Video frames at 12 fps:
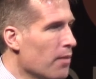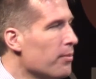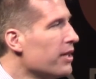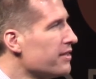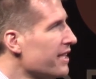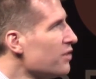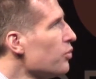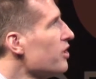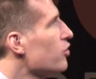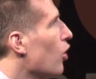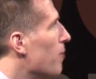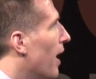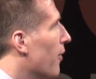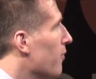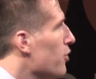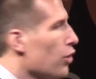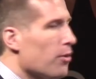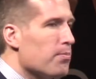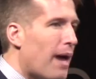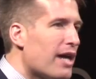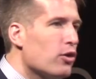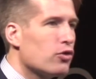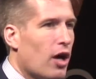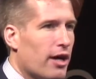Because that's what it's all about. You heard
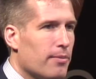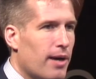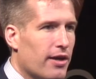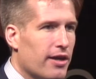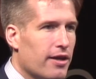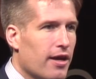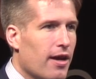Michael talk about it.